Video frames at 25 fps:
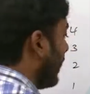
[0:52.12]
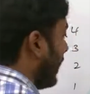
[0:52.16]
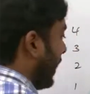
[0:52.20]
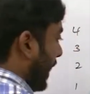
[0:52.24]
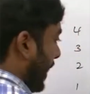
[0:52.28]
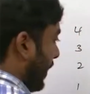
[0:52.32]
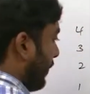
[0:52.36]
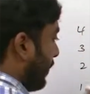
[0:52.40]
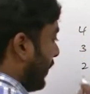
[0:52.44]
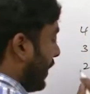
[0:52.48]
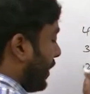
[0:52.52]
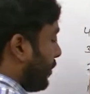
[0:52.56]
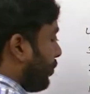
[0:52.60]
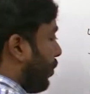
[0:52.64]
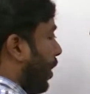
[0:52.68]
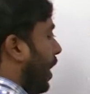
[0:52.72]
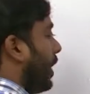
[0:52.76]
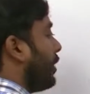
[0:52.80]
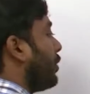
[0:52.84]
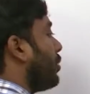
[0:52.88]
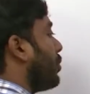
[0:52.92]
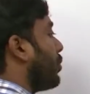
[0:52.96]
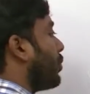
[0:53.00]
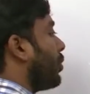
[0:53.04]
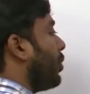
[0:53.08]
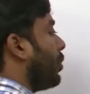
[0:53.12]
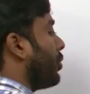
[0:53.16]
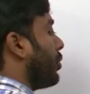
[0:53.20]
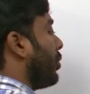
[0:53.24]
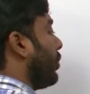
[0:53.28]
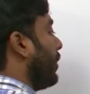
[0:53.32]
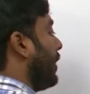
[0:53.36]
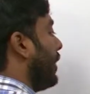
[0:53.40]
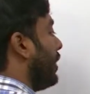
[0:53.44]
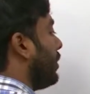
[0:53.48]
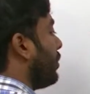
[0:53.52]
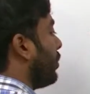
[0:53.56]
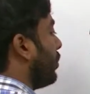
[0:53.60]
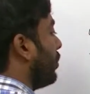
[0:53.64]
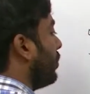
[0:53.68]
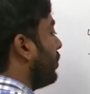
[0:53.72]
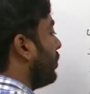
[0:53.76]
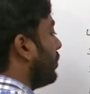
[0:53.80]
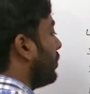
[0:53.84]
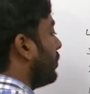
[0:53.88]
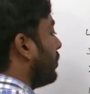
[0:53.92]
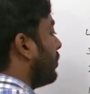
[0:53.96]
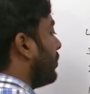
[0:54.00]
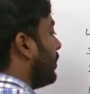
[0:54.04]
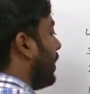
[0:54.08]
If it want to go to E2,
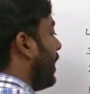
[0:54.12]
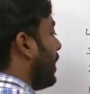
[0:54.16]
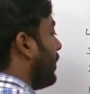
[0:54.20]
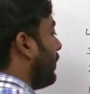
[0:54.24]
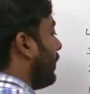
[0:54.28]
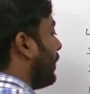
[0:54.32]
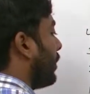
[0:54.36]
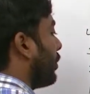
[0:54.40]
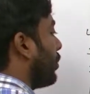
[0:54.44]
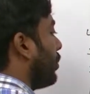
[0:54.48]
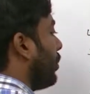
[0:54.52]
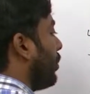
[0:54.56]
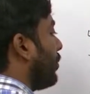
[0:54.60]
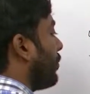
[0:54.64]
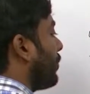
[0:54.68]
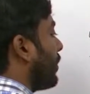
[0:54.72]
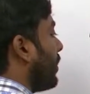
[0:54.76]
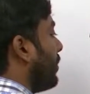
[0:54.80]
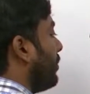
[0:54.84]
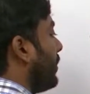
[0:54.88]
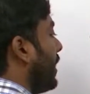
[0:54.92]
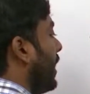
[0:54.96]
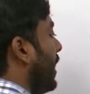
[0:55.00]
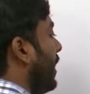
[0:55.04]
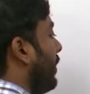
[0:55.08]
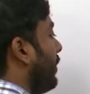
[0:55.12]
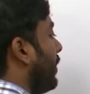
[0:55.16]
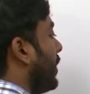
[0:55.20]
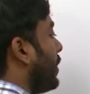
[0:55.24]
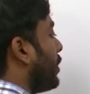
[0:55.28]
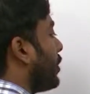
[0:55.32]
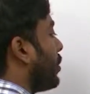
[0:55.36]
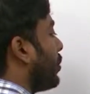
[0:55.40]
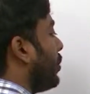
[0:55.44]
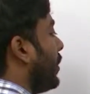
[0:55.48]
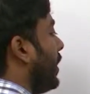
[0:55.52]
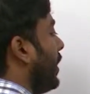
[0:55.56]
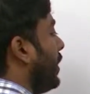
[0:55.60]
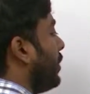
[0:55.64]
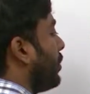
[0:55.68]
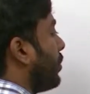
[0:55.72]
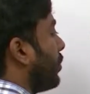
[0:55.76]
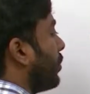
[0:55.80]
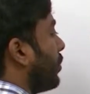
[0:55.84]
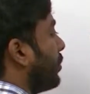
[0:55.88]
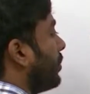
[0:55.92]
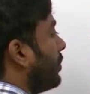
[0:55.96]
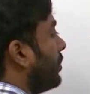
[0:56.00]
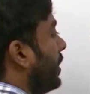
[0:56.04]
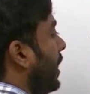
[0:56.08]
it will go from E1 to
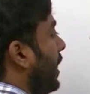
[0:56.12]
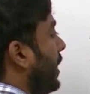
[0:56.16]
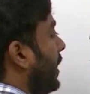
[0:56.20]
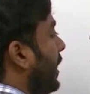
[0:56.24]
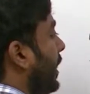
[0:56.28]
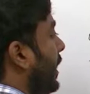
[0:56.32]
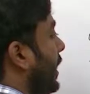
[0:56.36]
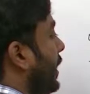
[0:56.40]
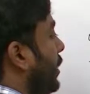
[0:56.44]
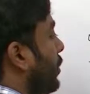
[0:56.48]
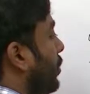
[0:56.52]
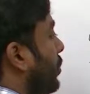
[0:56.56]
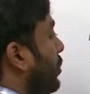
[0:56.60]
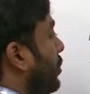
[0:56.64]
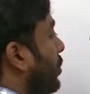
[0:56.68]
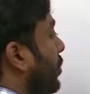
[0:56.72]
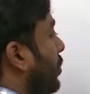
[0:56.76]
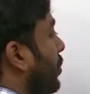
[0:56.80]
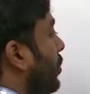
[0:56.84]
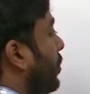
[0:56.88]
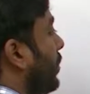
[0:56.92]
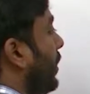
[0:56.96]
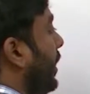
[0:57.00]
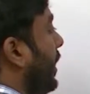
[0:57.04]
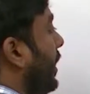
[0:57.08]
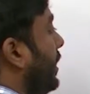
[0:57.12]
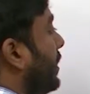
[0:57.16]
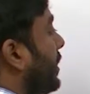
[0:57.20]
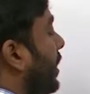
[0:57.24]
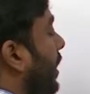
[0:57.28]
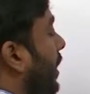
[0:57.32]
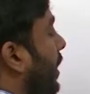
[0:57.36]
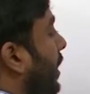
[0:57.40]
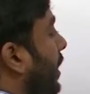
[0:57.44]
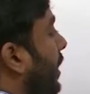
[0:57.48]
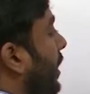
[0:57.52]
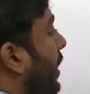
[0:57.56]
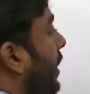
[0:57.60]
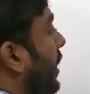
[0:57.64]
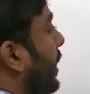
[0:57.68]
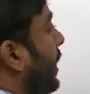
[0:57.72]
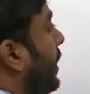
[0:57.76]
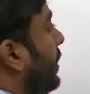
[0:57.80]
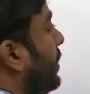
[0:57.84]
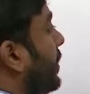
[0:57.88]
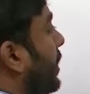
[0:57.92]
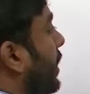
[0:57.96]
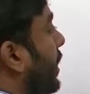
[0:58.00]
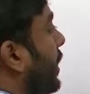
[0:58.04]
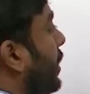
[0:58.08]
E2, then E2 to E3,
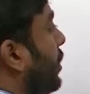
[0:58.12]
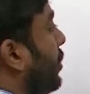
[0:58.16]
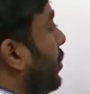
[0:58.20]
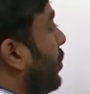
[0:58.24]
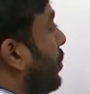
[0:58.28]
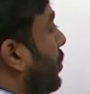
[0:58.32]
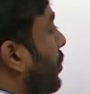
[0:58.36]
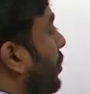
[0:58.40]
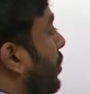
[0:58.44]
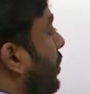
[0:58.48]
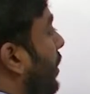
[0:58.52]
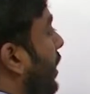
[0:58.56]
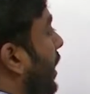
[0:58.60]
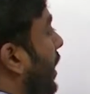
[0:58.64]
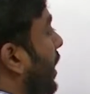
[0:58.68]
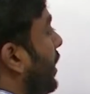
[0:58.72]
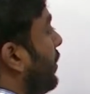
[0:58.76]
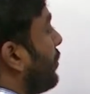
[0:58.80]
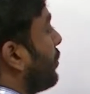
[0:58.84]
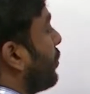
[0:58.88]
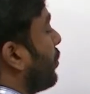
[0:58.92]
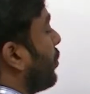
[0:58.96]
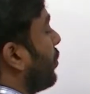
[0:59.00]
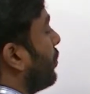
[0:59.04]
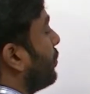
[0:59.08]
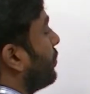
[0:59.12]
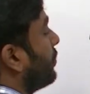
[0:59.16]
E3 to E4.